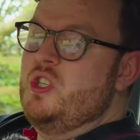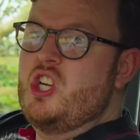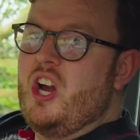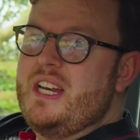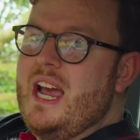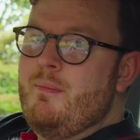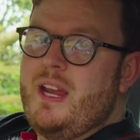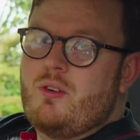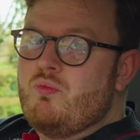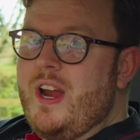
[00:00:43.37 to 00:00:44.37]

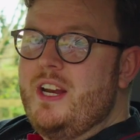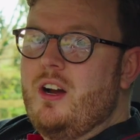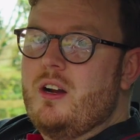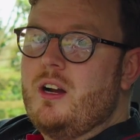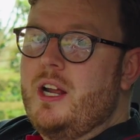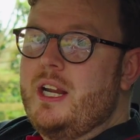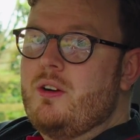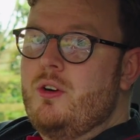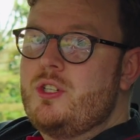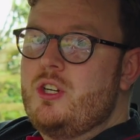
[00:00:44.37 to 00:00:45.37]
dynamic radar-guided cruise